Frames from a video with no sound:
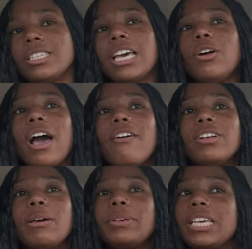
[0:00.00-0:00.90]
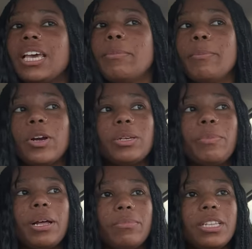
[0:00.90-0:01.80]
say don't ever let me see him in person,
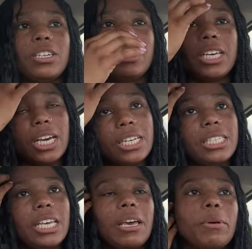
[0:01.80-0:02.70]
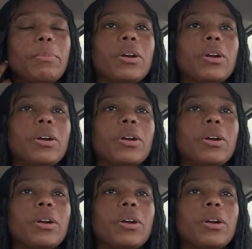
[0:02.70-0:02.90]
but I'm literally gonna see him in